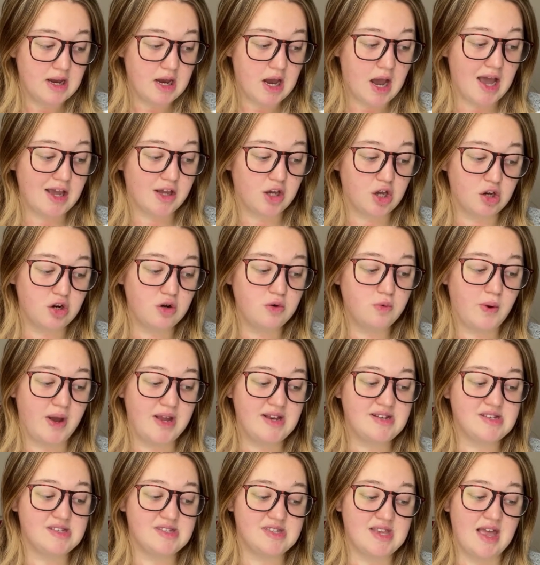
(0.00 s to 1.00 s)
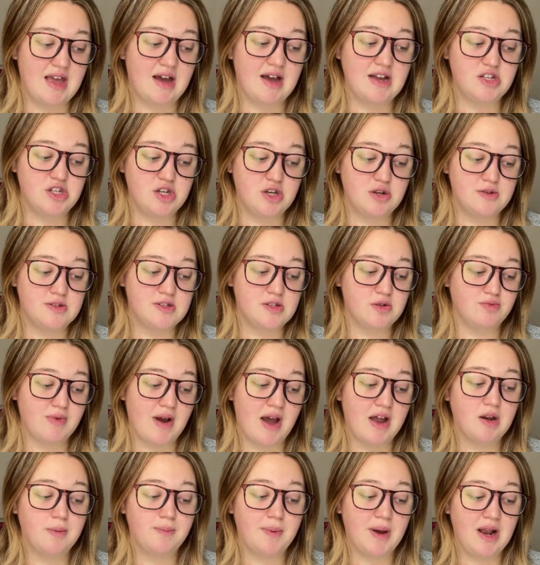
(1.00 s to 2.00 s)
I couldn't wait to say I do,
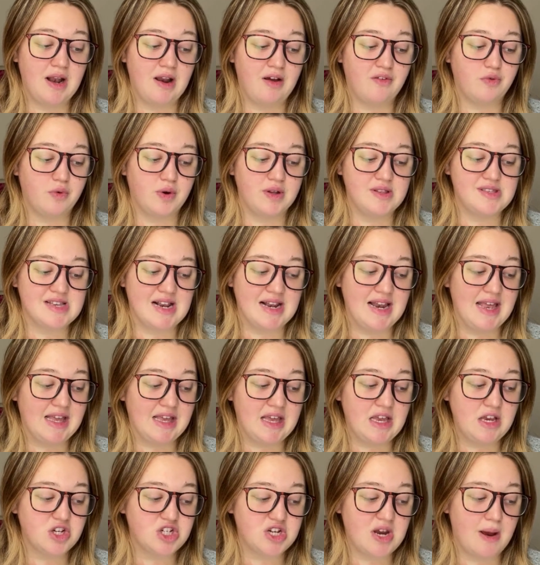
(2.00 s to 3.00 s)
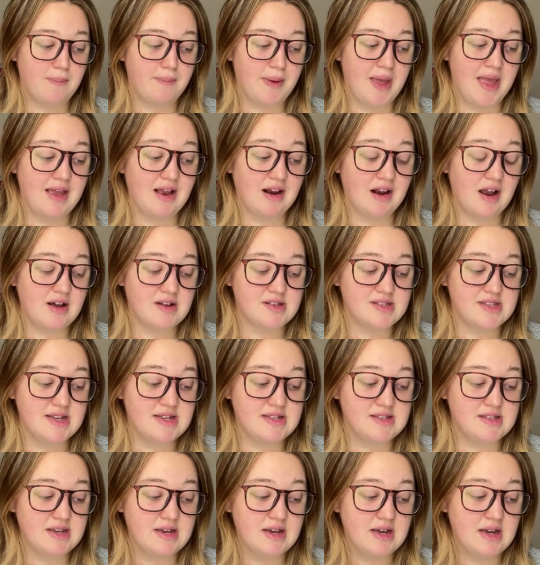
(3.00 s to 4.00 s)
surrounded by loved ones clinking champagne
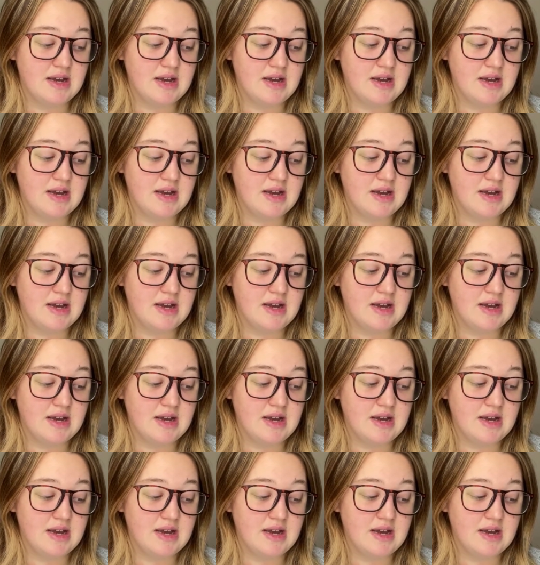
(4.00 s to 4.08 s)
glasses.